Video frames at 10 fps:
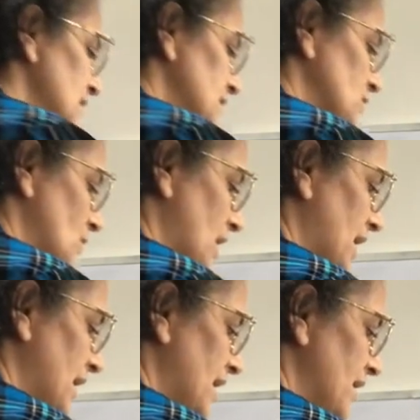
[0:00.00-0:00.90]
So
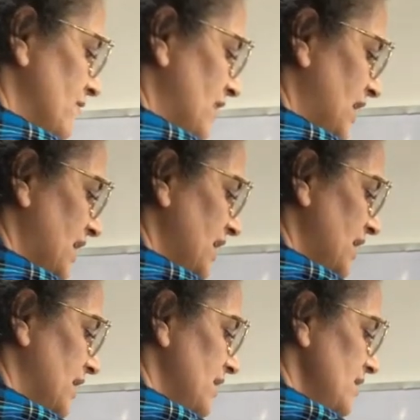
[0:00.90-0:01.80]
I have a
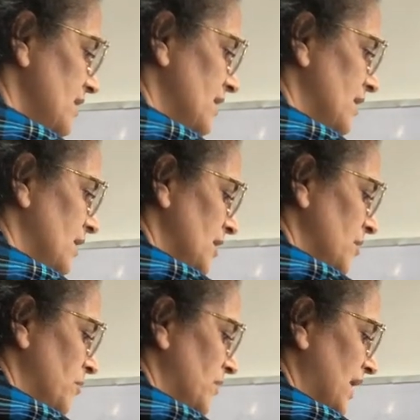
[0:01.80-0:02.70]
here,
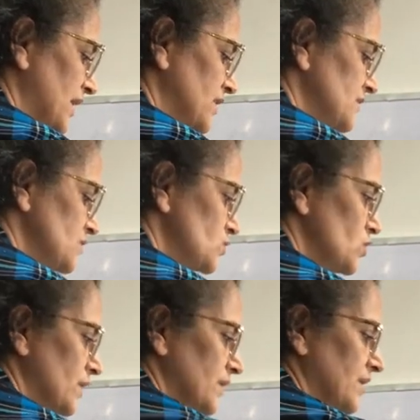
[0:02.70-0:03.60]
minus 2
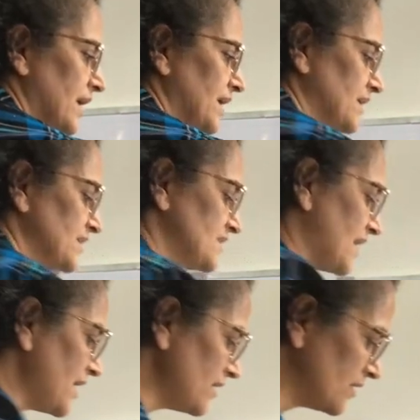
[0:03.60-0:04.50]
on the right hand
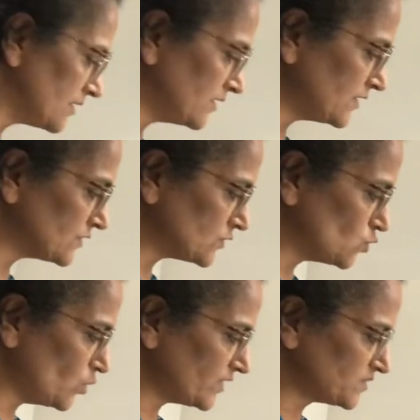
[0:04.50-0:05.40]
side. This
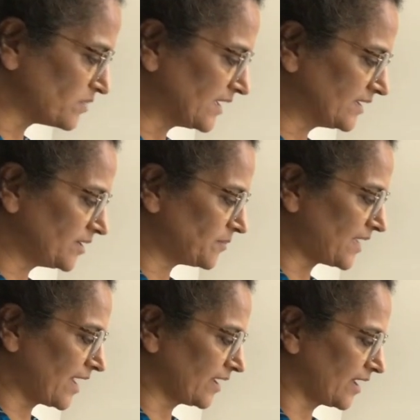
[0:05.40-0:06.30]
2 is
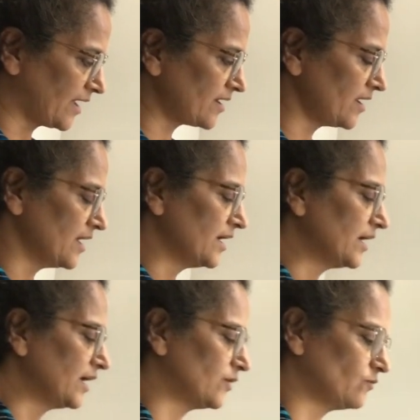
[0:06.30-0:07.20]
multiplying here.
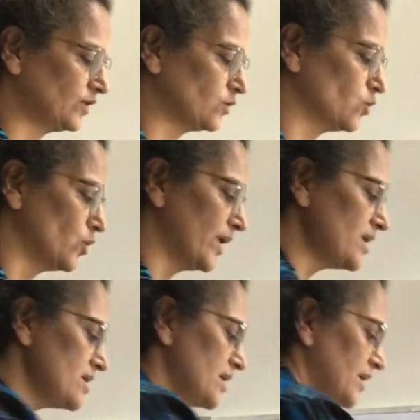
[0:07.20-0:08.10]
It will go and
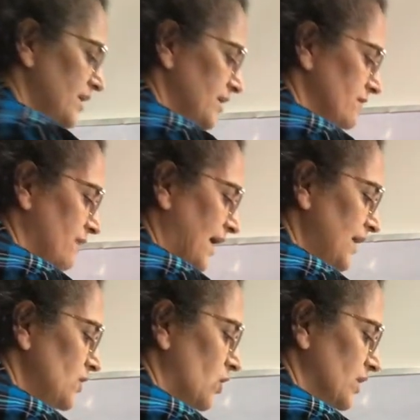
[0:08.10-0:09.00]

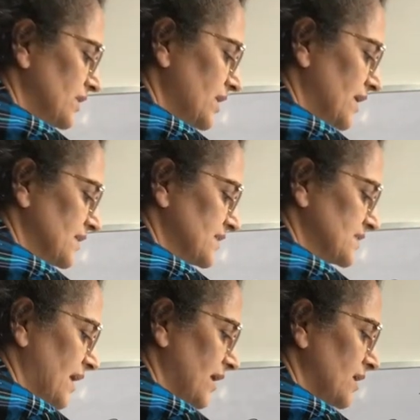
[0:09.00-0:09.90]
divide on the other side.